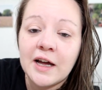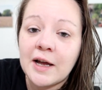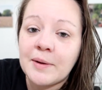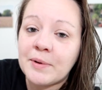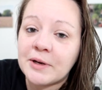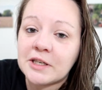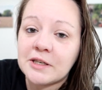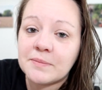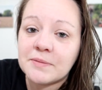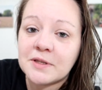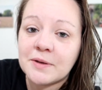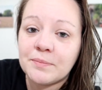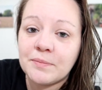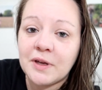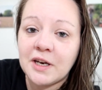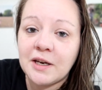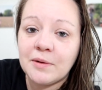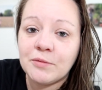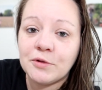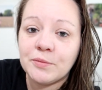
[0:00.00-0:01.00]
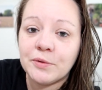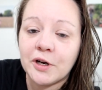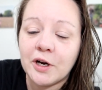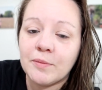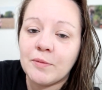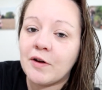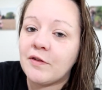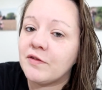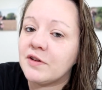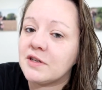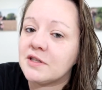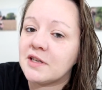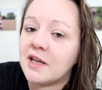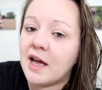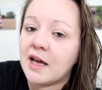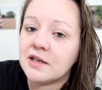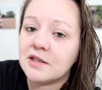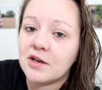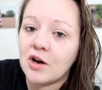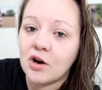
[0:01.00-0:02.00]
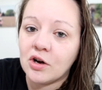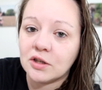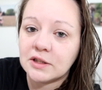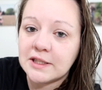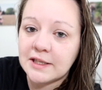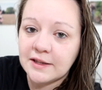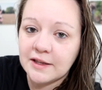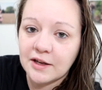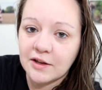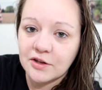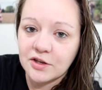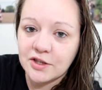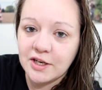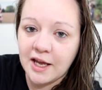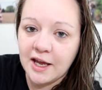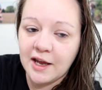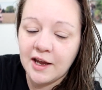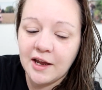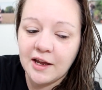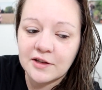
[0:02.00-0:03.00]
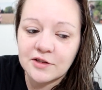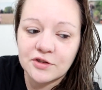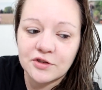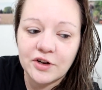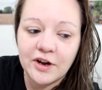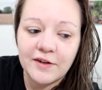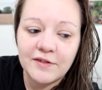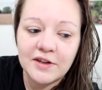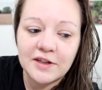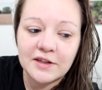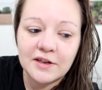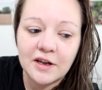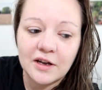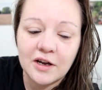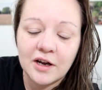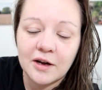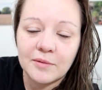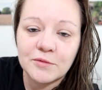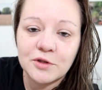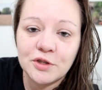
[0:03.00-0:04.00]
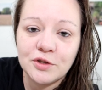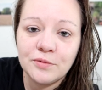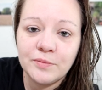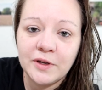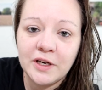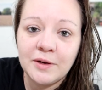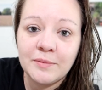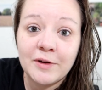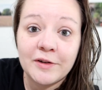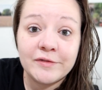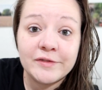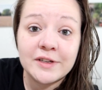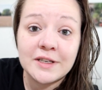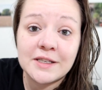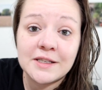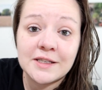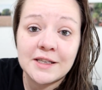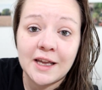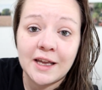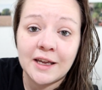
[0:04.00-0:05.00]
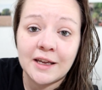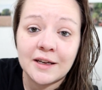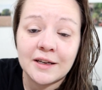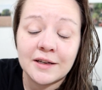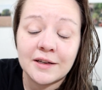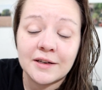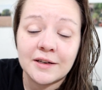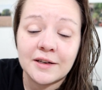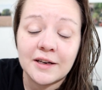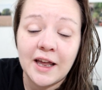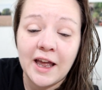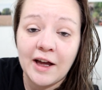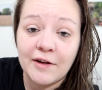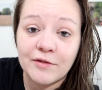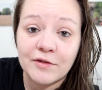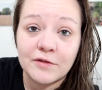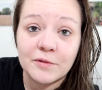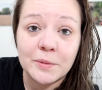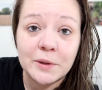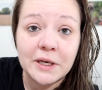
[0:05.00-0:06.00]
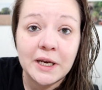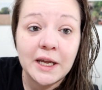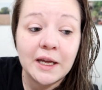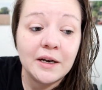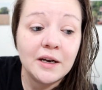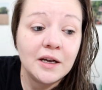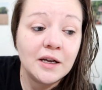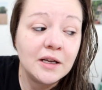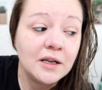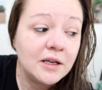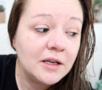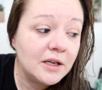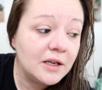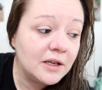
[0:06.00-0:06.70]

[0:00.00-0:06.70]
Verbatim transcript: I picked up some mini blueberry muffins at Aldi the other day, so they're having um, two mini muffins and half of a banana.